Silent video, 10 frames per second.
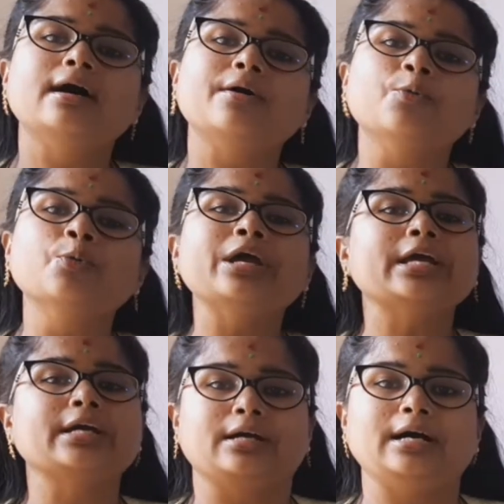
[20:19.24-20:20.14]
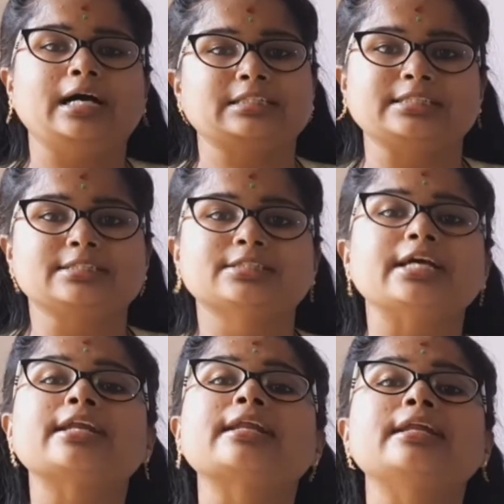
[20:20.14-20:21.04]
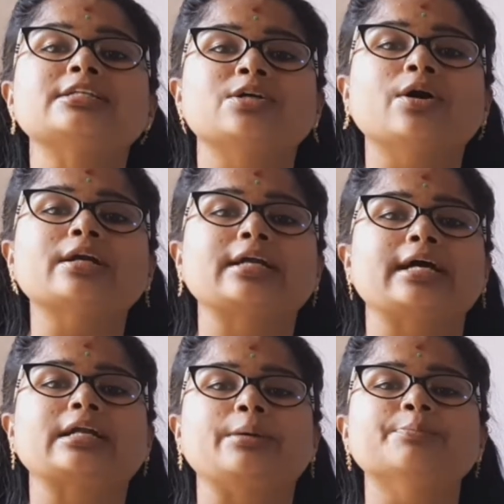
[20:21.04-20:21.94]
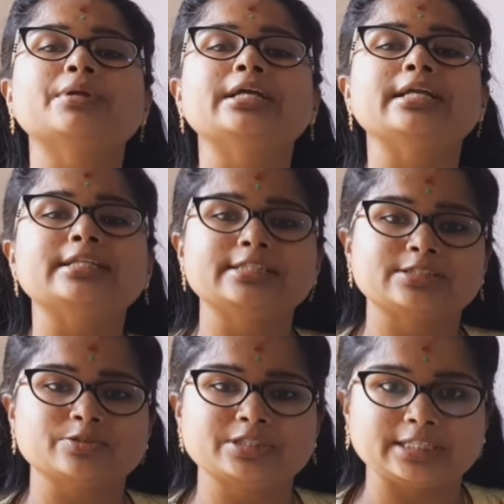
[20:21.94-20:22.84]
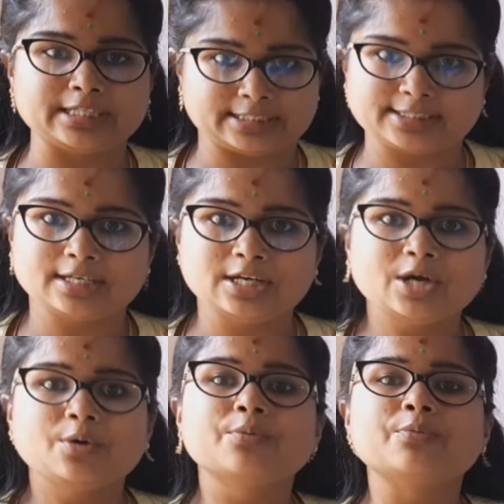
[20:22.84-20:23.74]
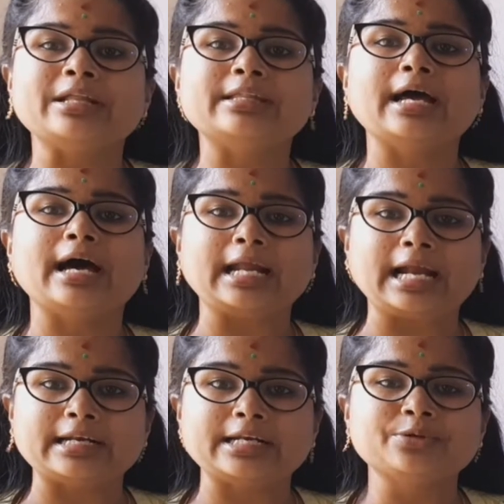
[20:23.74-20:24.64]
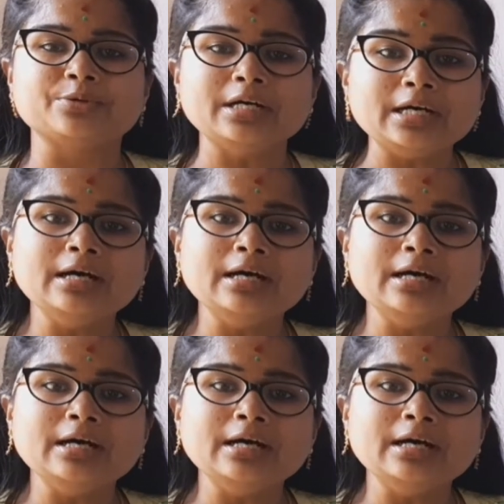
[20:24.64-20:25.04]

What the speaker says: weak acids. They does not get completely dissociates when they are added to the